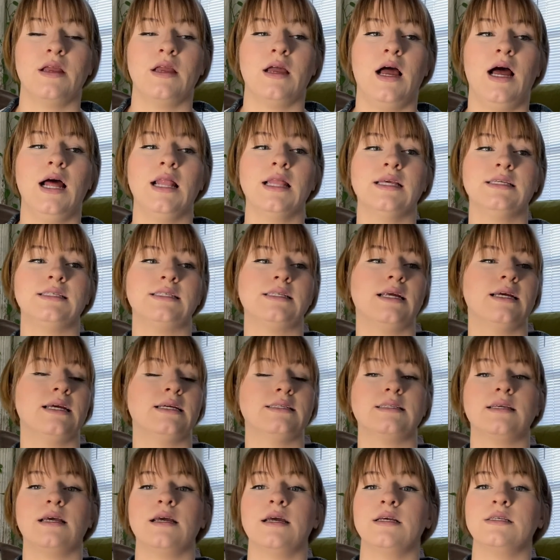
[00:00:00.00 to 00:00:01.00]
I listed it
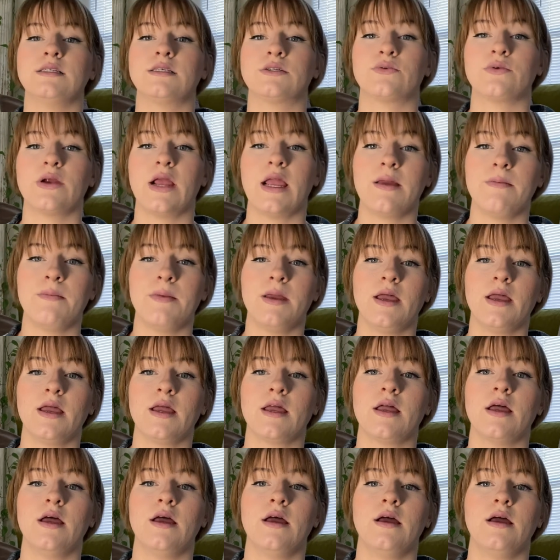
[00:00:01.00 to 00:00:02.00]
as a
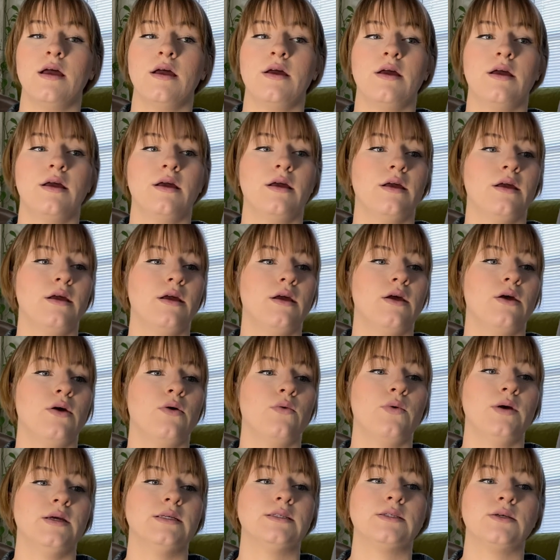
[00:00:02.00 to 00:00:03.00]
ceramic
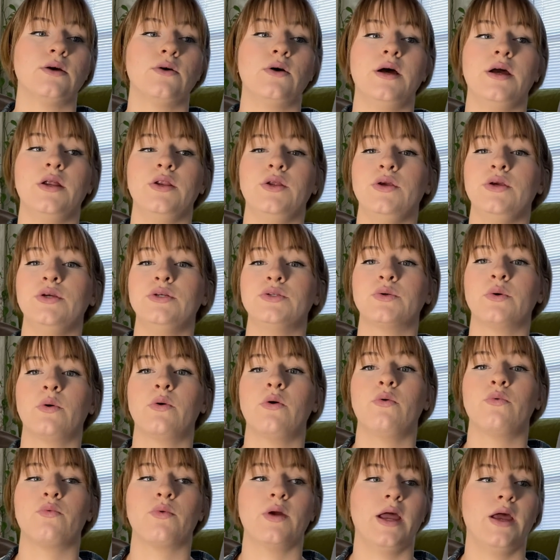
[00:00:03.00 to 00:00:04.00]
whistle,
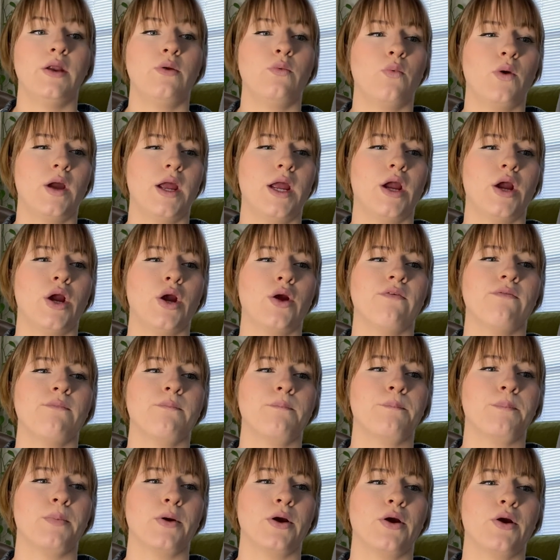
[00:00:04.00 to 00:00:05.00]
unusual redware
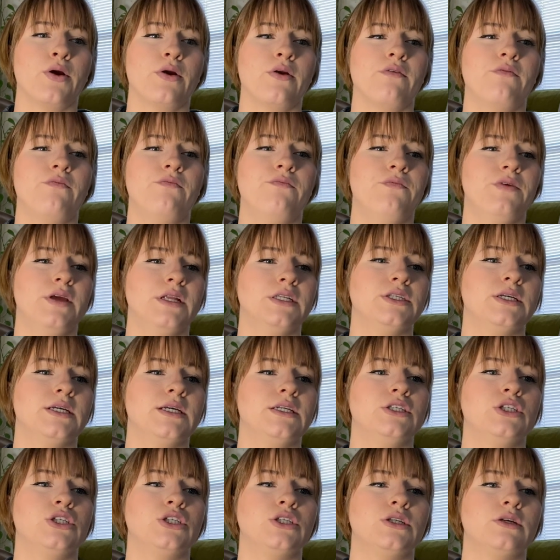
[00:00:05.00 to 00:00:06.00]
bird,
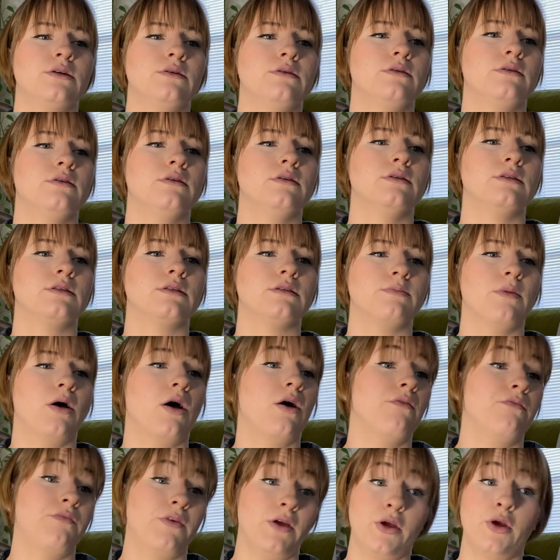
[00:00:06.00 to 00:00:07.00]
vintage
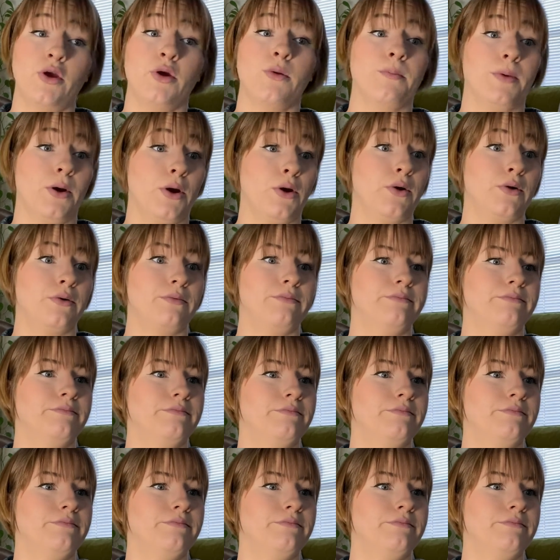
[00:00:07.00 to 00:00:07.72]
small figure bird.